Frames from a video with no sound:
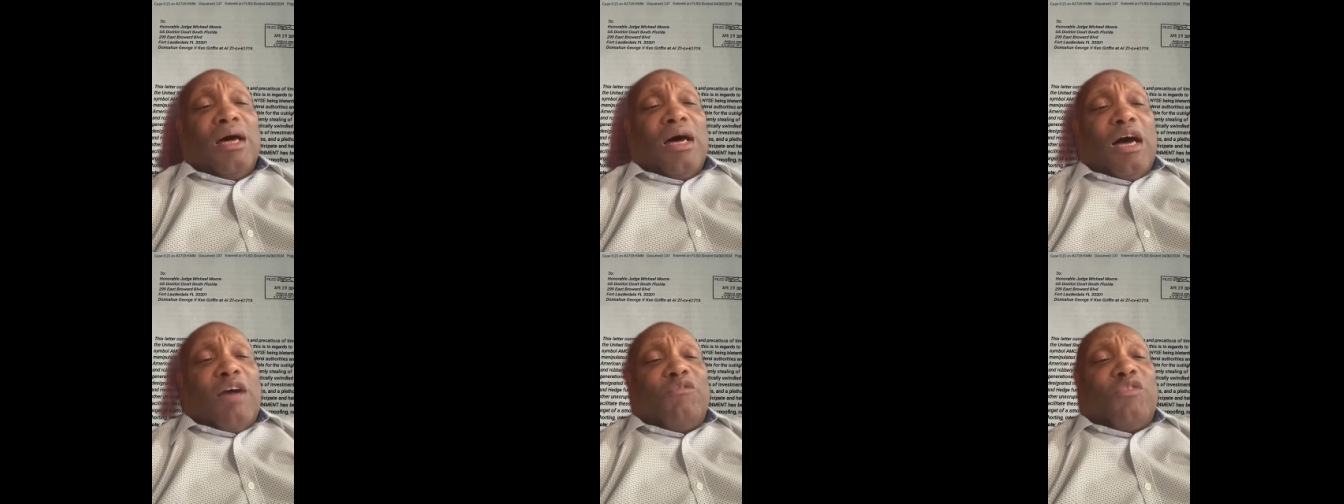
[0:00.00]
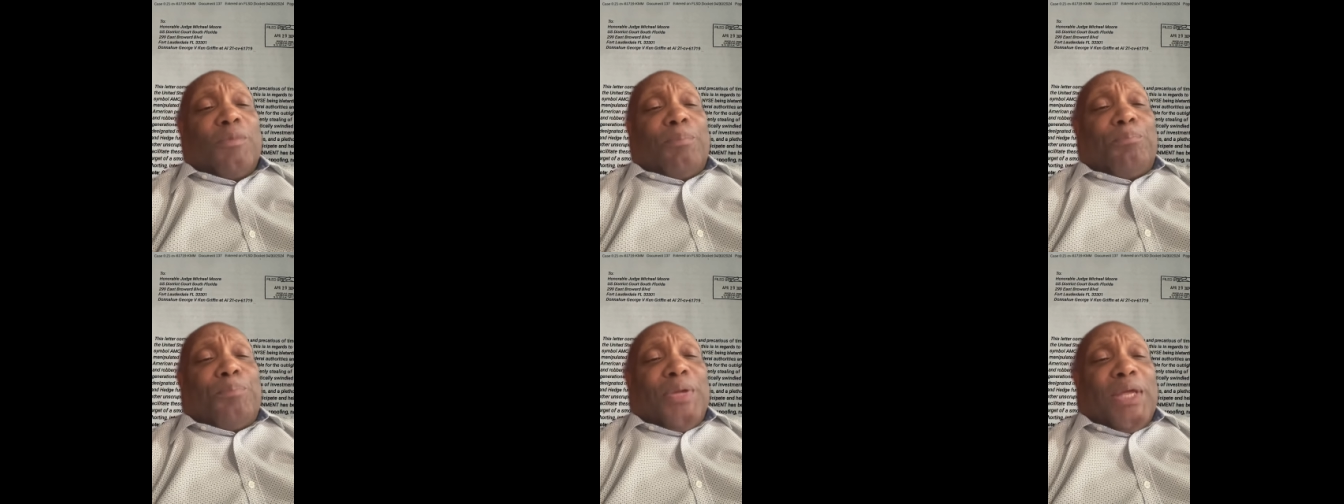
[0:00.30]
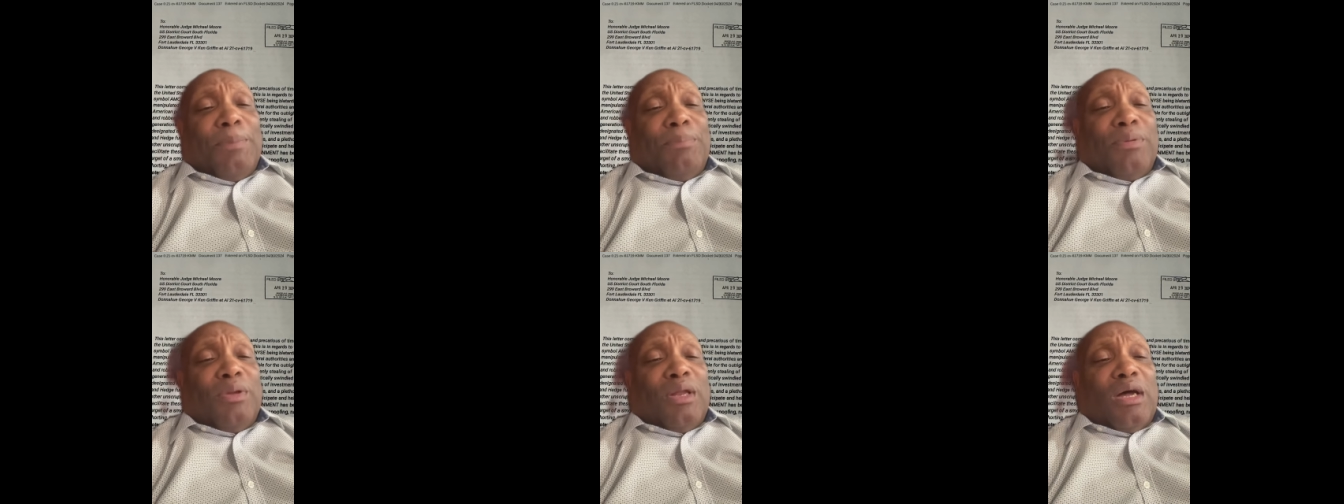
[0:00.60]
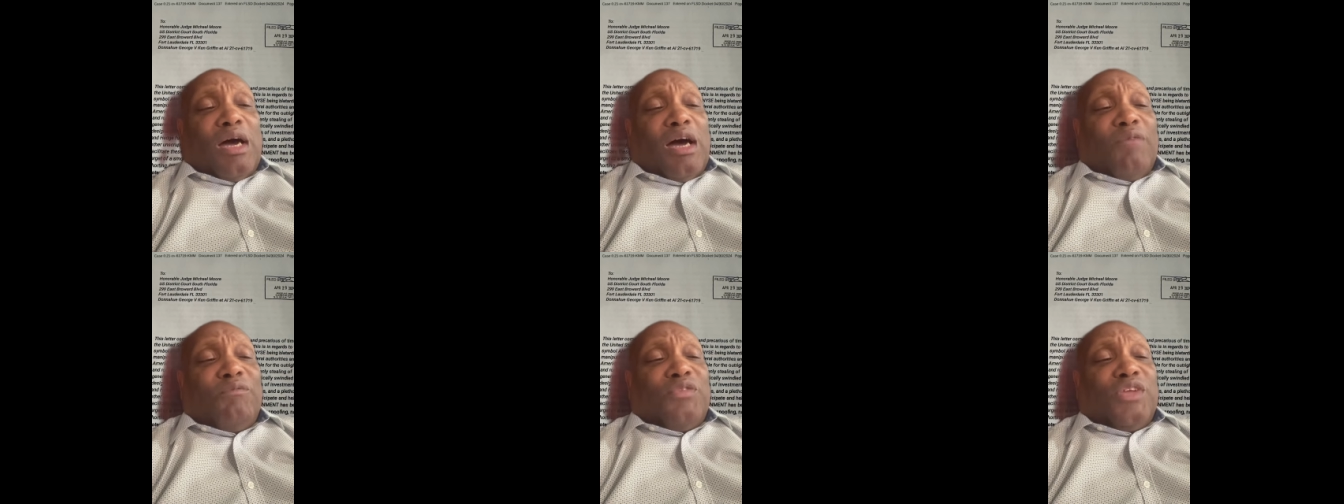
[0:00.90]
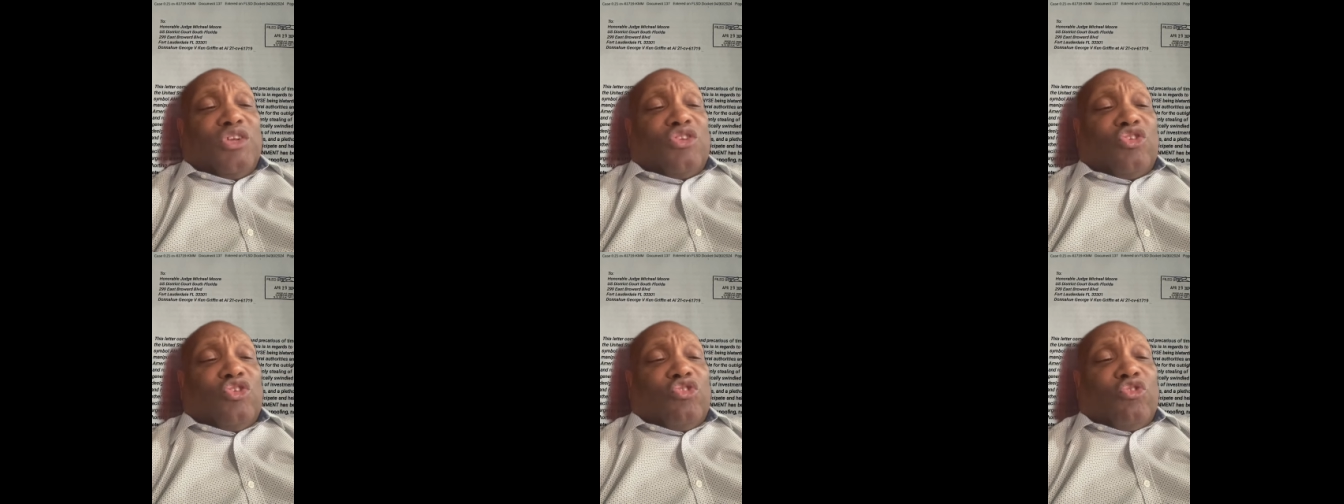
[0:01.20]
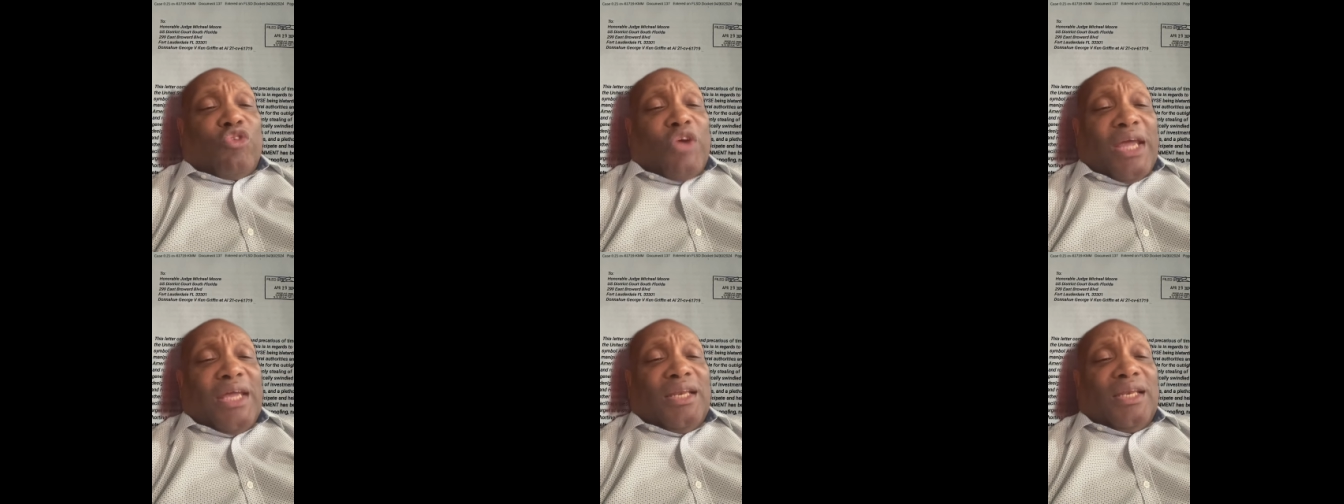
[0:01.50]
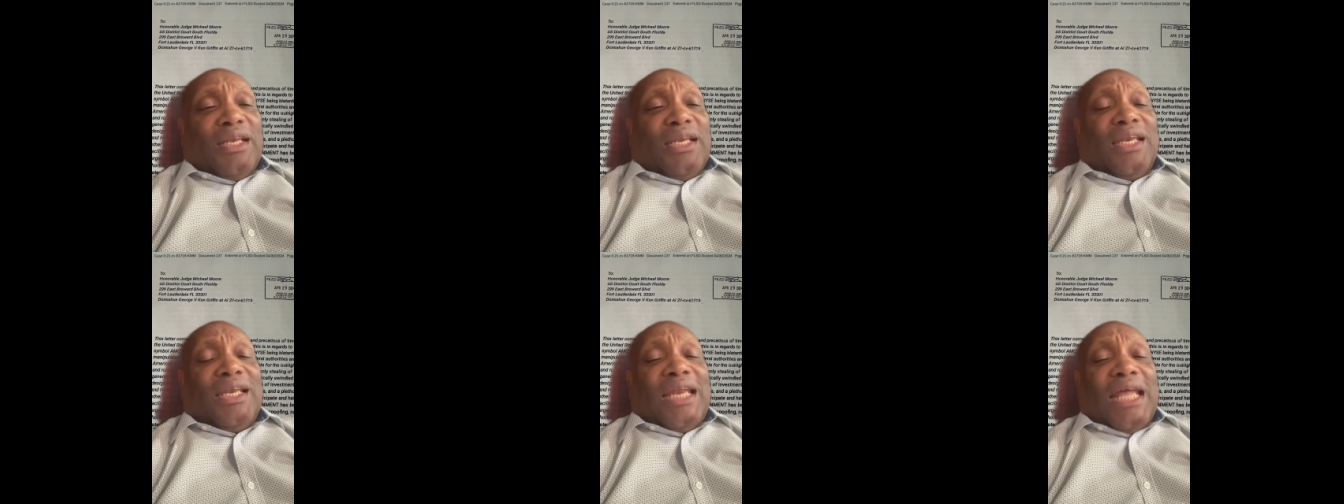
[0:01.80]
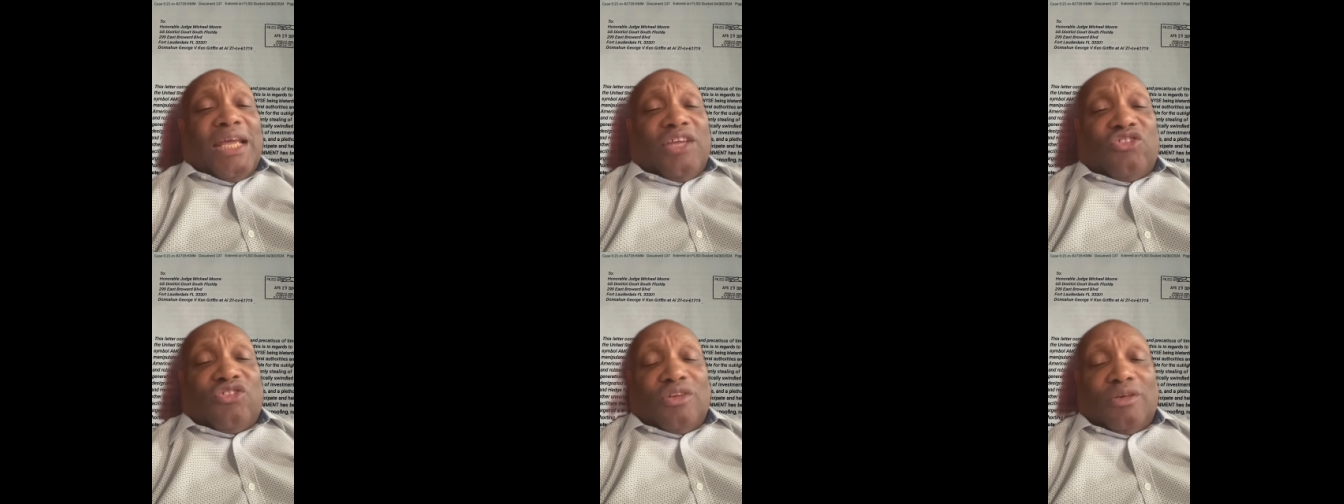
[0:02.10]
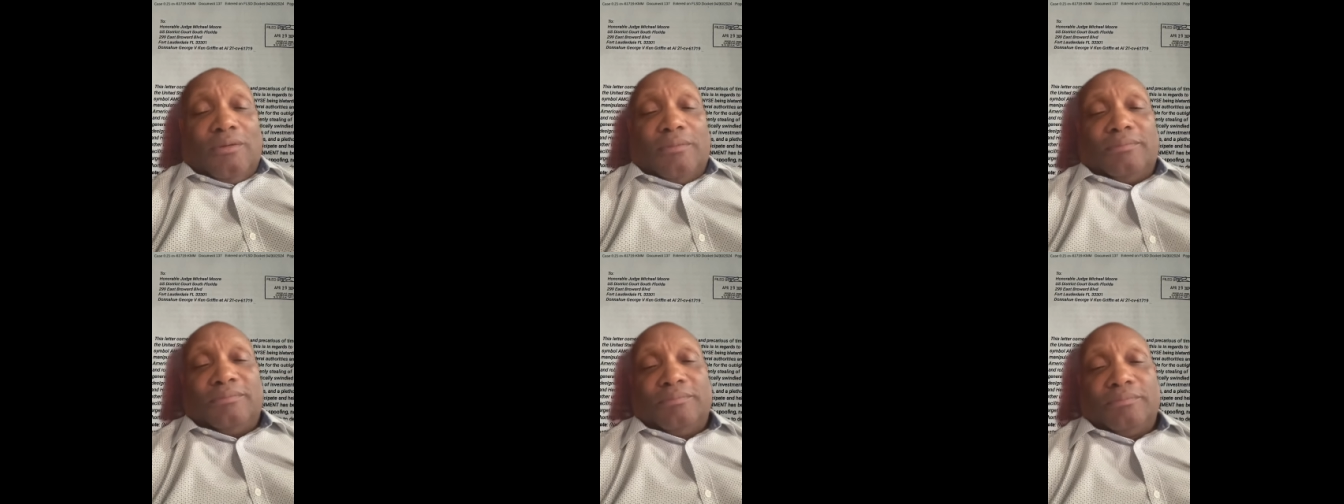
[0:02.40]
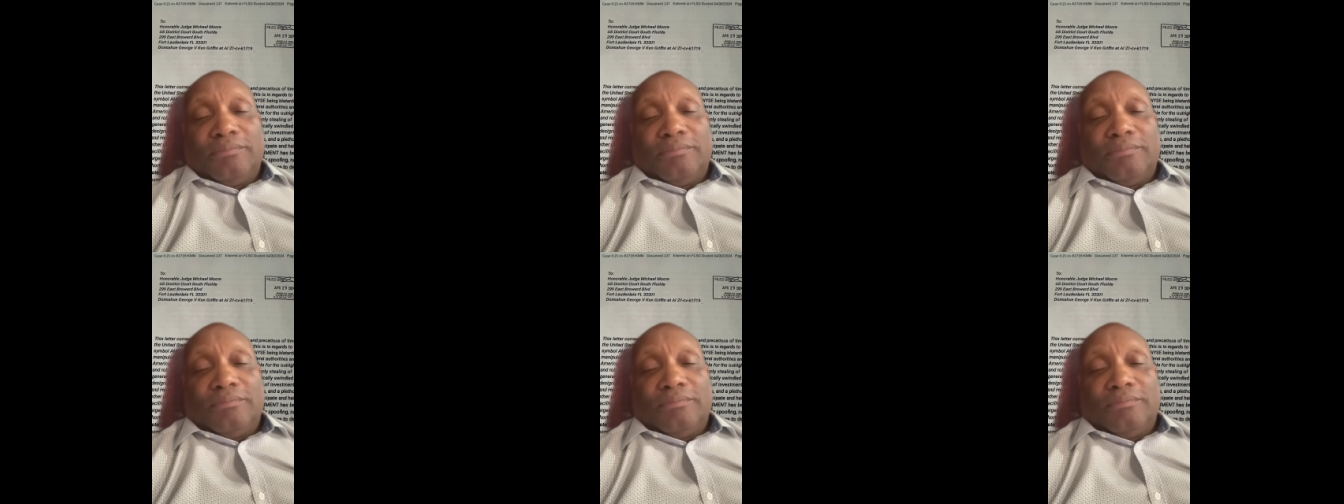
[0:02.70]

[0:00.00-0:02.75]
of the people of this great nation.